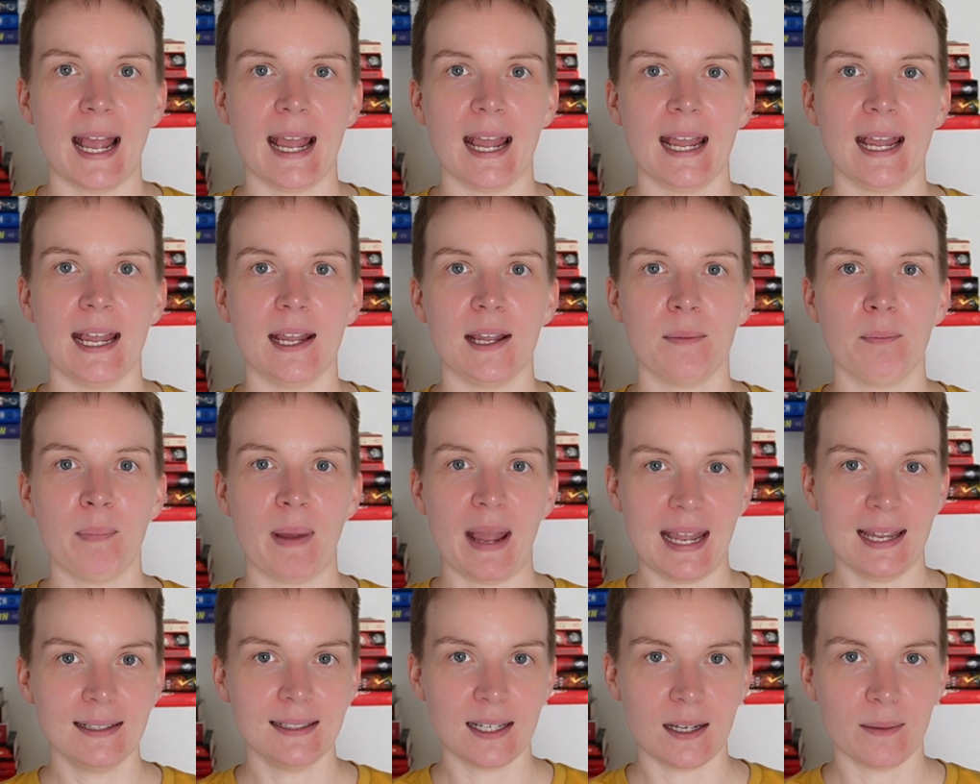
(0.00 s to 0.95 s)
a
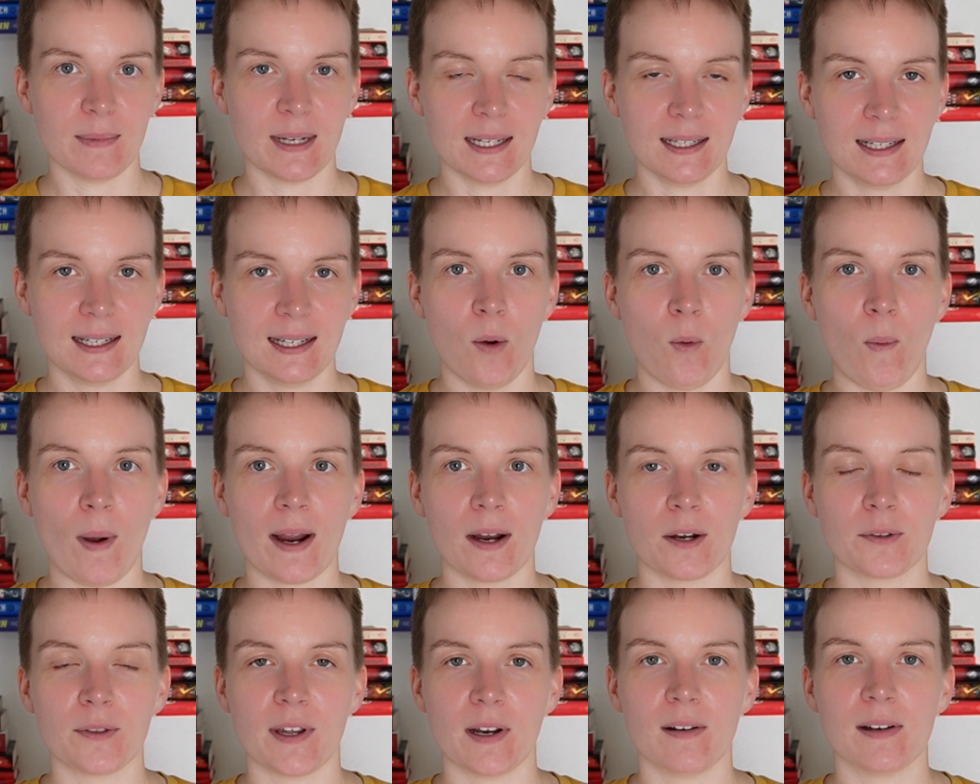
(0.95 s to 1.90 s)
pandemic
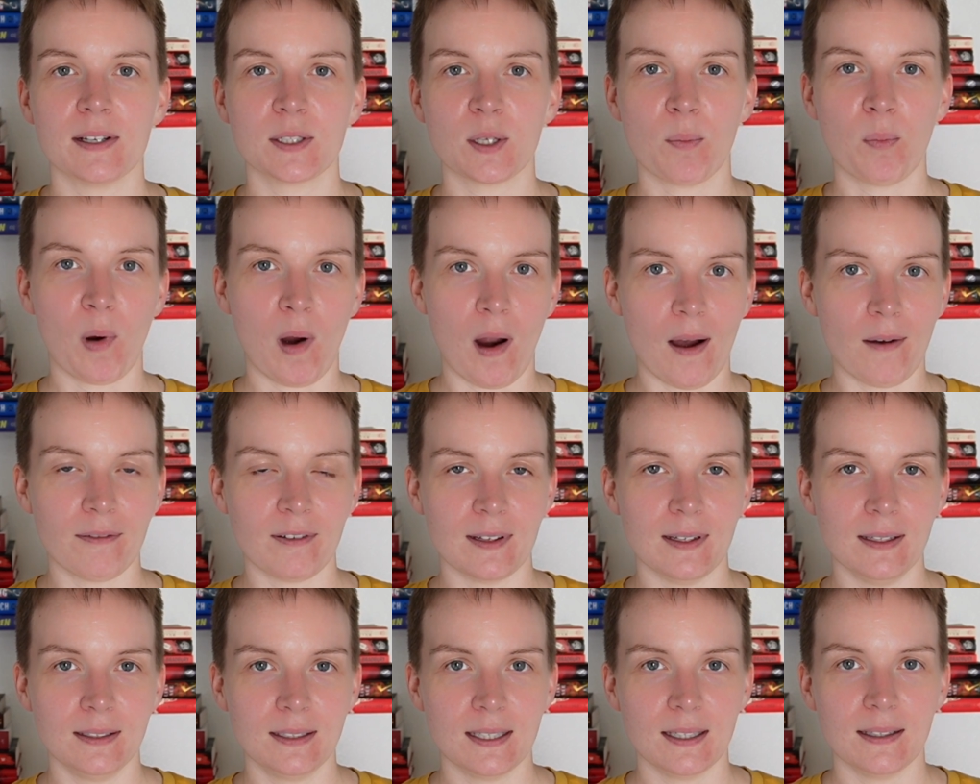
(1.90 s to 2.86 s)
where there is a
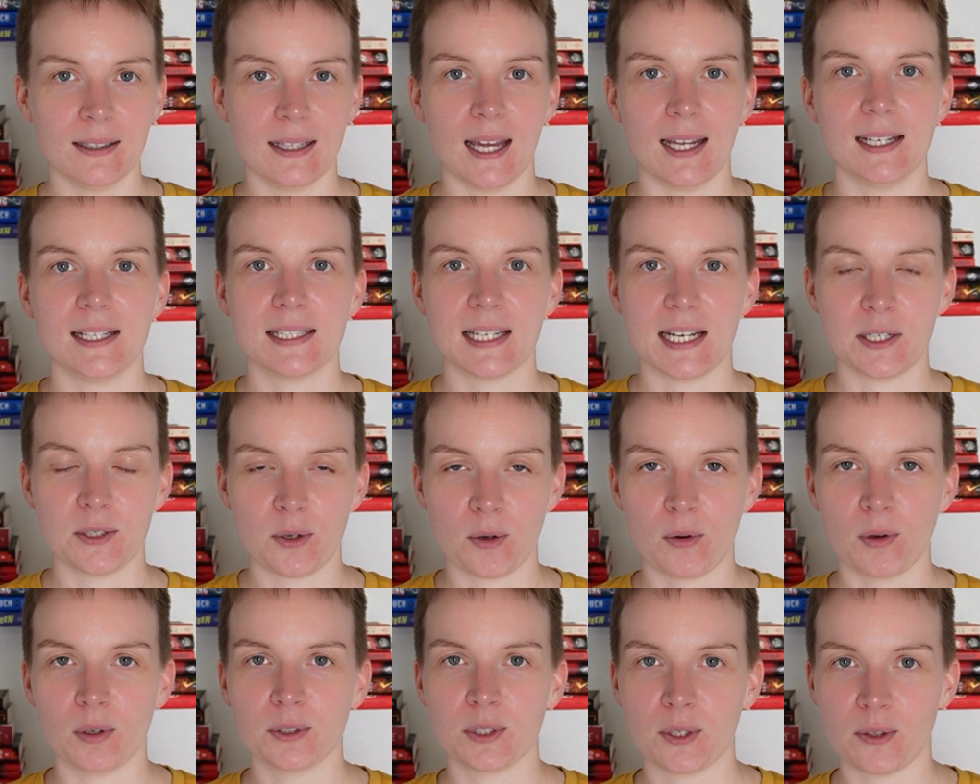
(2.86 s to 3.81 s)
prophet that is
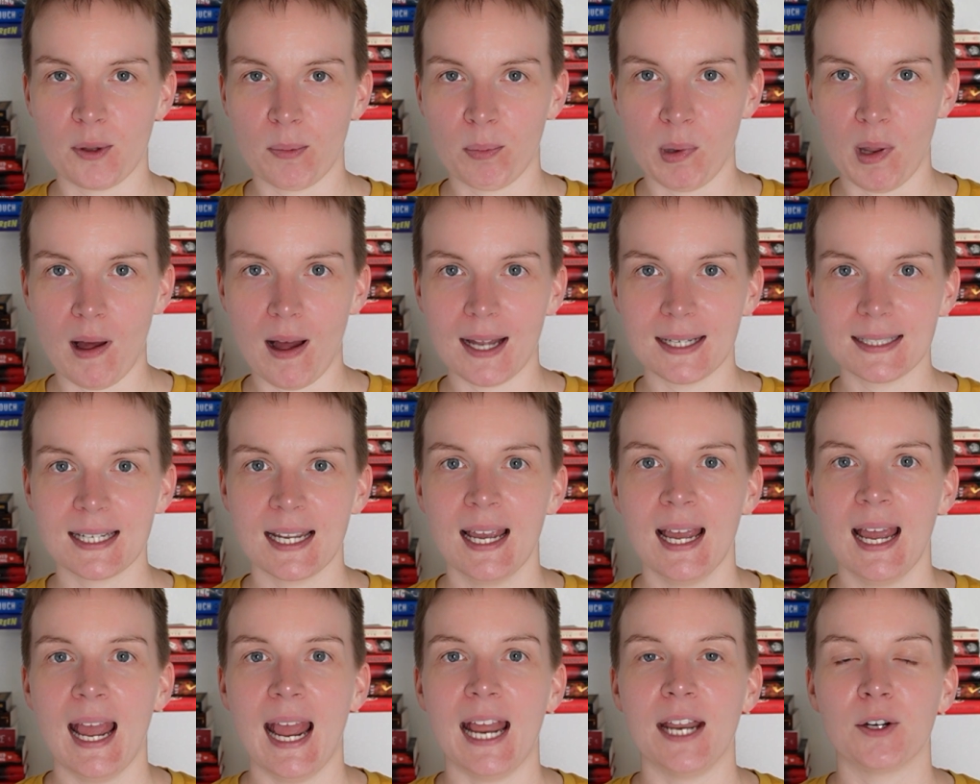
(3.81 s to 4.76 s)
integral to the plot,
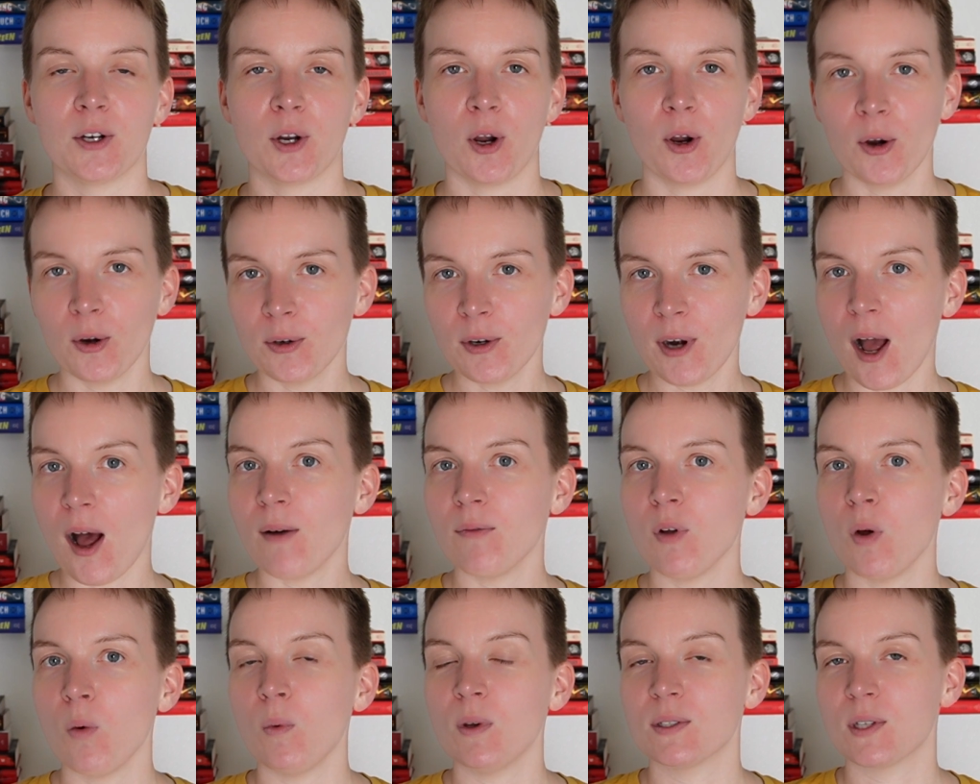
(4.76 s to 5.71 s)
and her
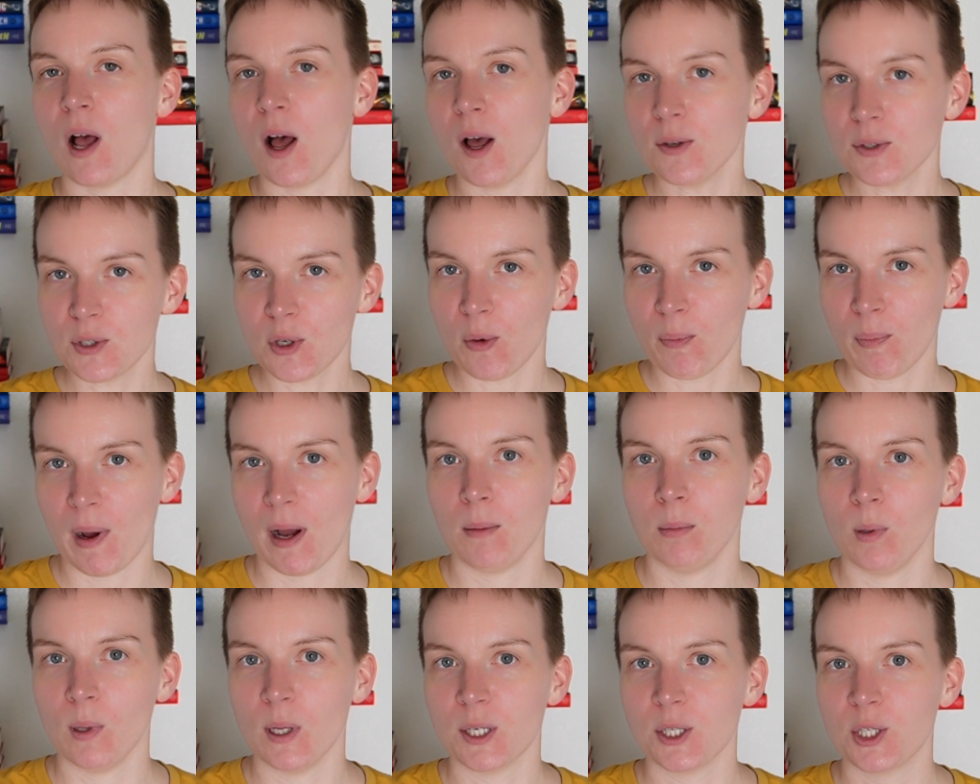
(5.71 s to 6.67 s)
novel was also
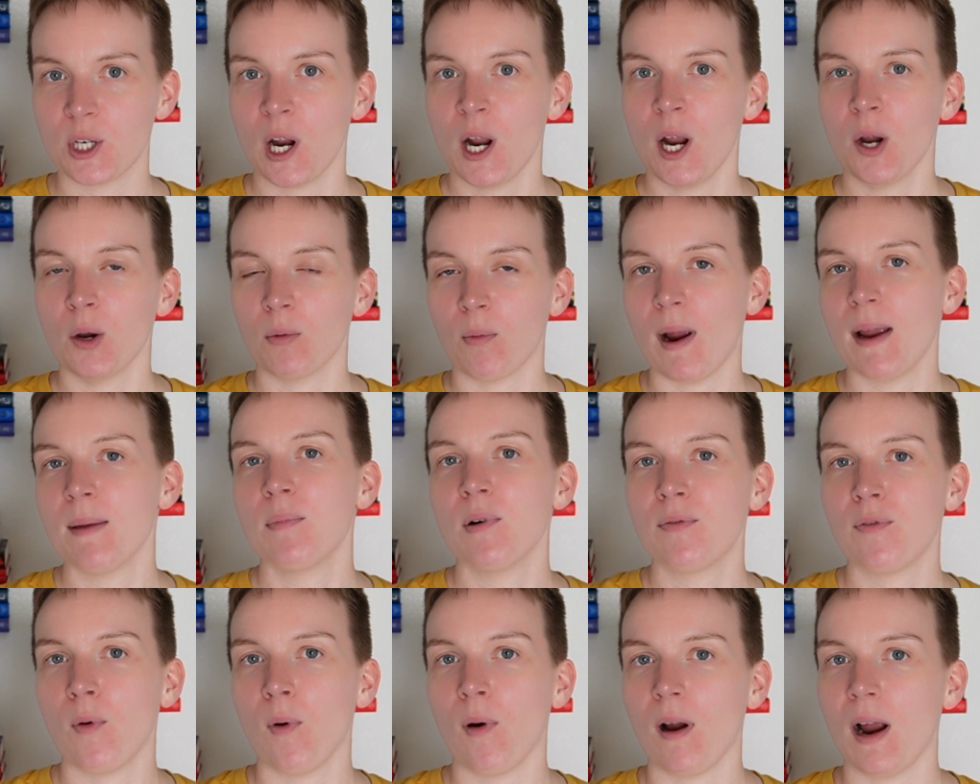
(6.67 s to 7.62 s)
published right
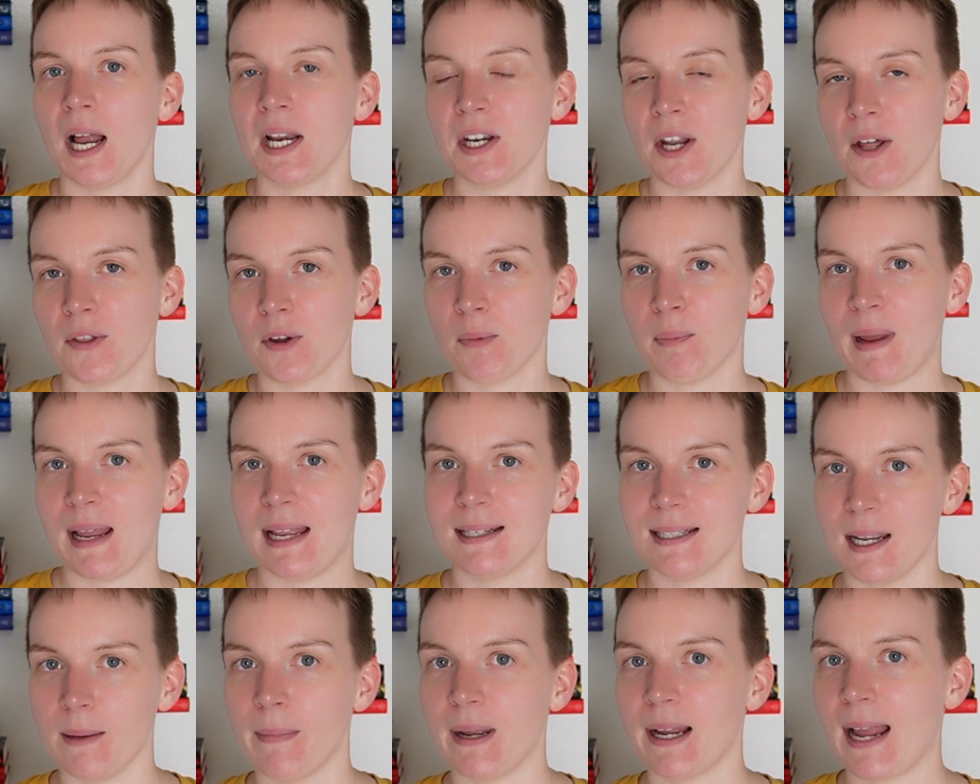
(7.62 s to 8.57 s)
before another
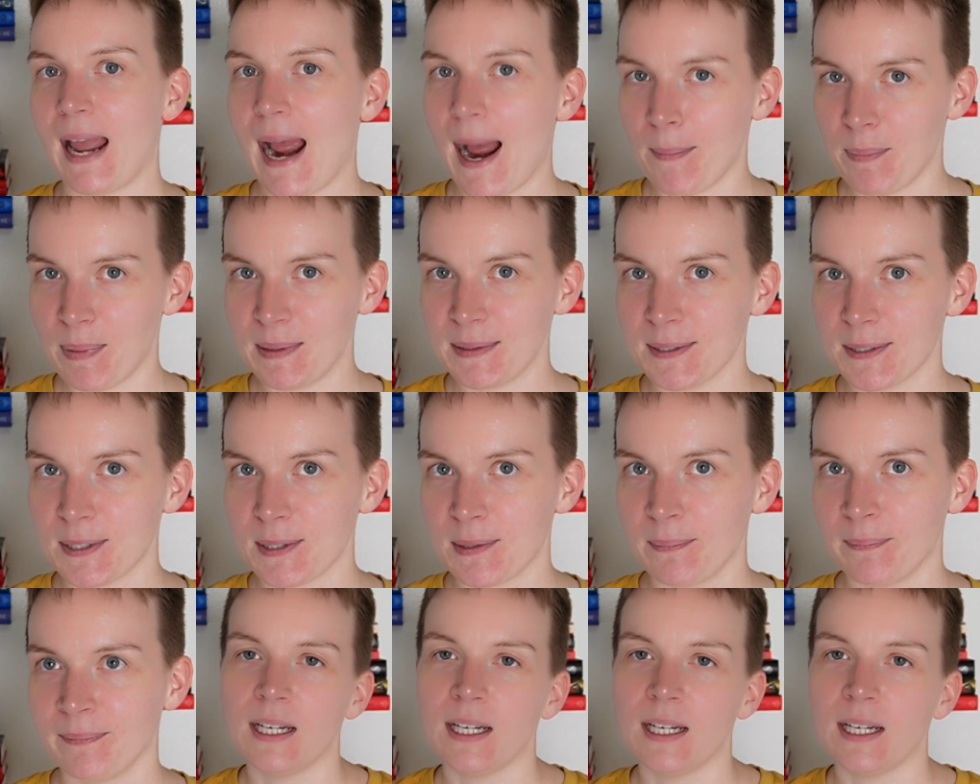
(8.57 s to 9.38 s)
pandemic happens.